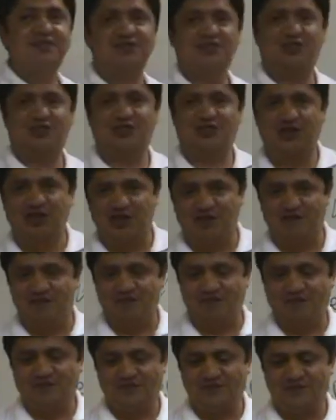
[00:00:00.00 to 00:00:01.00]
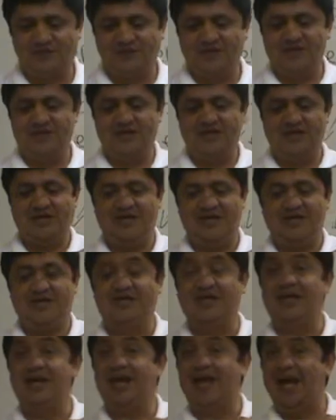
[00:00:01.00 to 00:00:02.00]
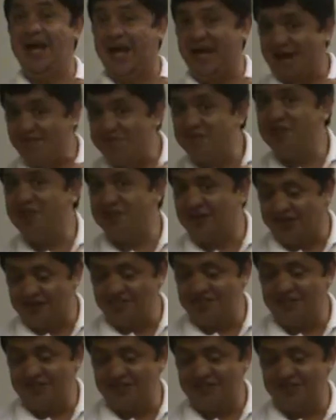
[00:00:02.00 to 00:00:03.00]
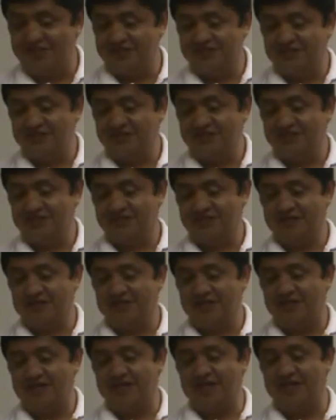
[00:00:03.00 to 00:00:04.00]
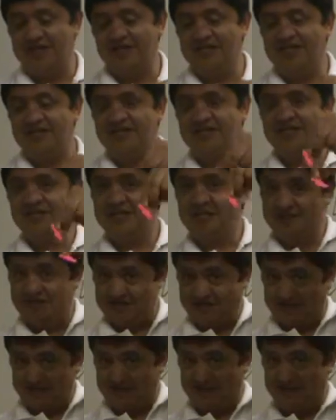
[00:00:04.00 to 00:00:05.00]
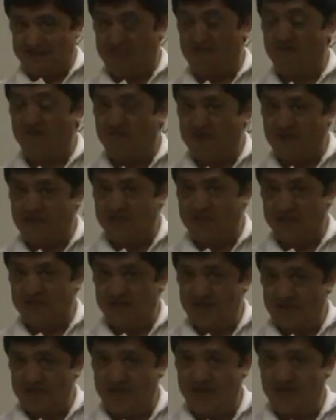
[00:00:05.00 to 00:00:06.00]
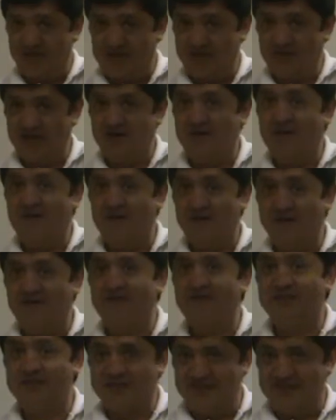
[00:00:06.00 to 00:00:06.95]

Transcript: So the epidermis is the first layer of the